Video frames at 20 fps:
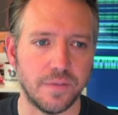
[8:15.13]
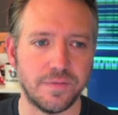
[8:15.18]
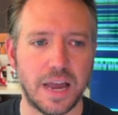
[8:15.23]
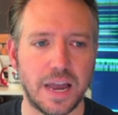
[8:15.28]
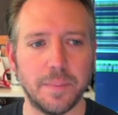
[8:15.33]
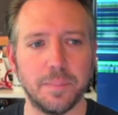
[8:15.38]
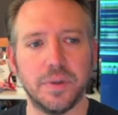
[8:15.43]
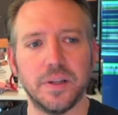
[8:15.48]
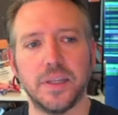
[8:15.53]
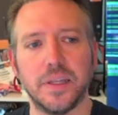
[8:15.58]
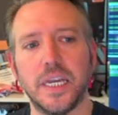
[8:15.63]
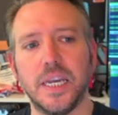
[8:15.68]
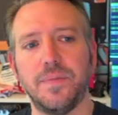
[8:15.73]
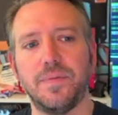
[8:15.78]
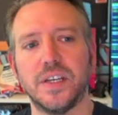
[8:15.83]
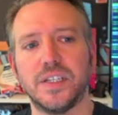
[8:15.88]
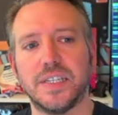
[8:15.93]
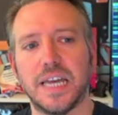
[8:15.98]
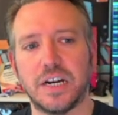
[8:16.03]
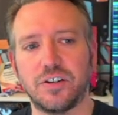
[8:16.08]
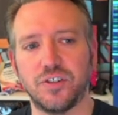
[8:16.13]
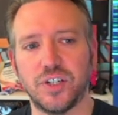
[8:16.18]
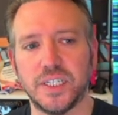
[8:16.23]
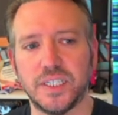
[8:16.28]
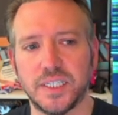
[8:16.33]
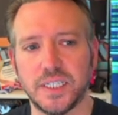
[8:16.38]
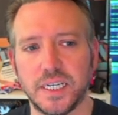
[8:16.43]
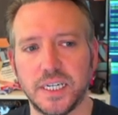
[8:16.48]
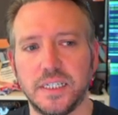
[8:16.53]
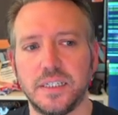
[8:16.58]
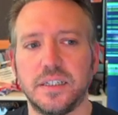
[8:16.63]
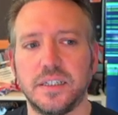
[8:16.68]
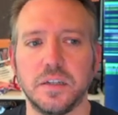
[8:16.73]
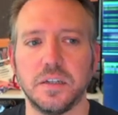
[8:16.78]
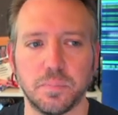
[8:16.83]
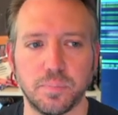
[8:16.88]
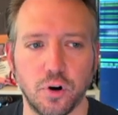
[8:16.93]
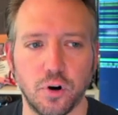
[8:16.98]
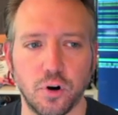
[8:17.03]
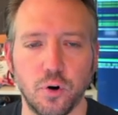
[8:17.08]
I believe this actually sends the
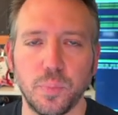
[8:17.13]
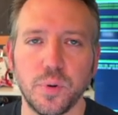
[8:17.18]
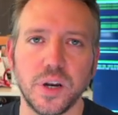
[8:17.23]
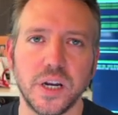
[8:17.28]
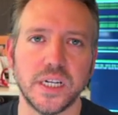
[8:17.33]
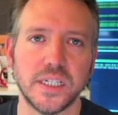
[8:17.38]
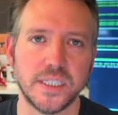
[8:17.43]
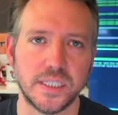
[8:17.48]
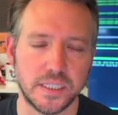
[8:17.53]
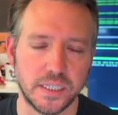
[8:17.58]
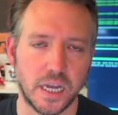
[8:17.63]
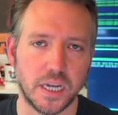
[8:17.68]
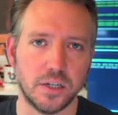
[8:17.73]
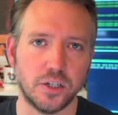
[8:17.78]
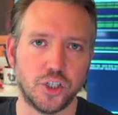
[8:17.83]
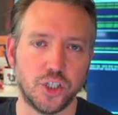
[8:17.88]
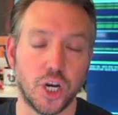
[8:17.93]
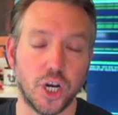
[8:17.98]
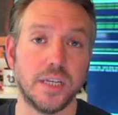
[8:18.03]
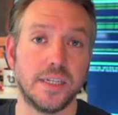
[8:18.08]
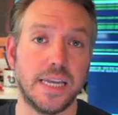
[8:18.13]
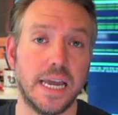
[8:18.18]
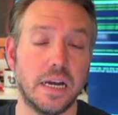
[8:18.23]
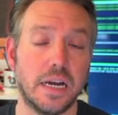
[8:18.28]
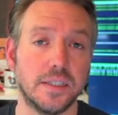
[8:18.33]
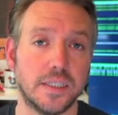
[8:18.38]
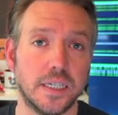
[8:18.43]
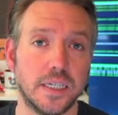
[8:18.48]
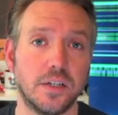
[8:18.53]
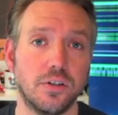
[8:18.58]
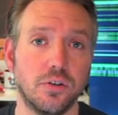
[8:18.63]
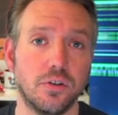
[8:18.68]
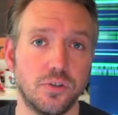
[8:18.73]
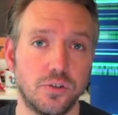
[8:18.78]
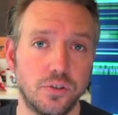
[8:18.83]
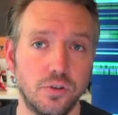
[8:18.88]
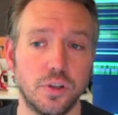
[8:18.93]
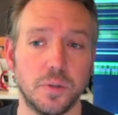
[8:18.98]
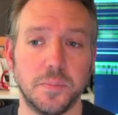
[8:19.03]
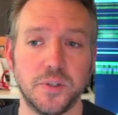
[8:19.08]
appropriate shutdown signal
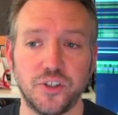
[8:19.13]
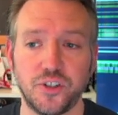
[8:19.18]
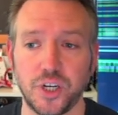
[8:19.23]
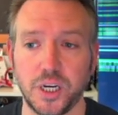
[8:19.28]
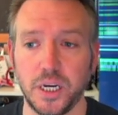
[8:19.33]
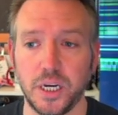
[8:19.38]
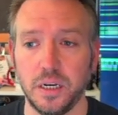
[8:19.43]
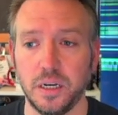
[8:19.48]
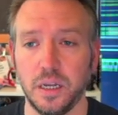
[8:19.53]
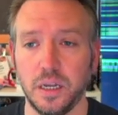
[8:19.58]
to the machine.